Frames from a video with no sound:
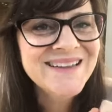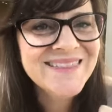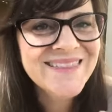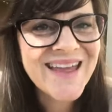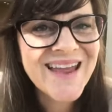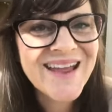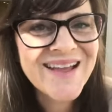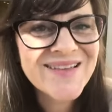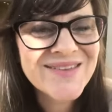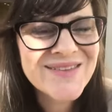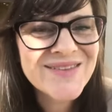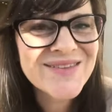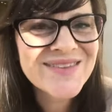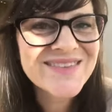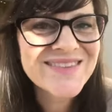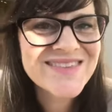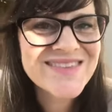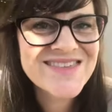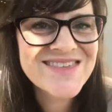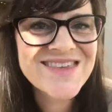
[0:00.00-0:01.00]
That
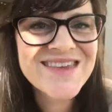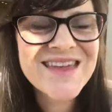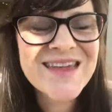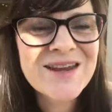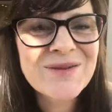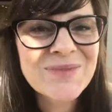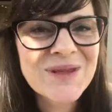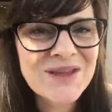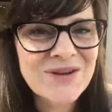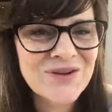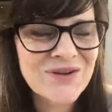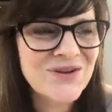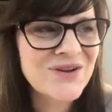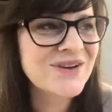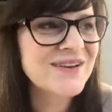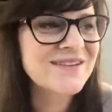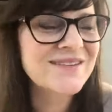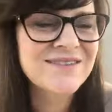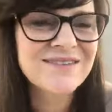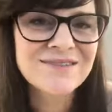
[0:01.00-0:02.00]
cheered me
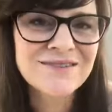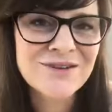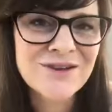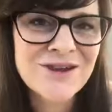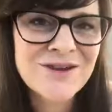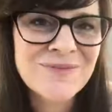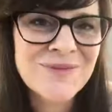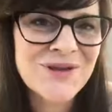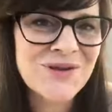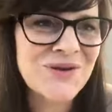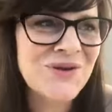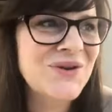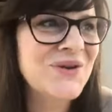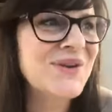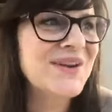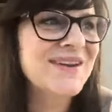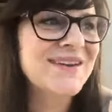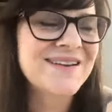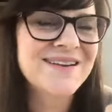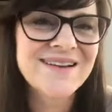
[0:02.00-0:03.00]
on, stirred me
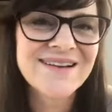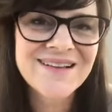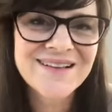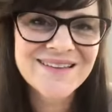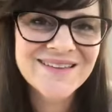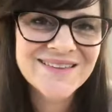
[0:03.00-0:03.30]
on,